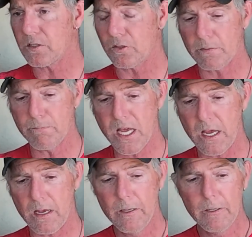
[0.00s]
So to
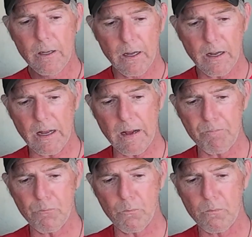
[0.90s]
me,
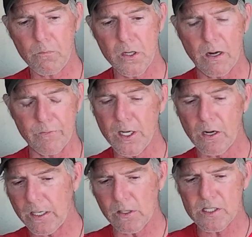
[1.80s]
every year
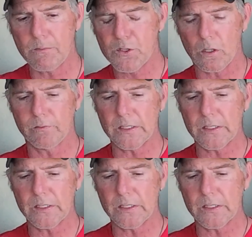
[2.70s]
I go on some sort of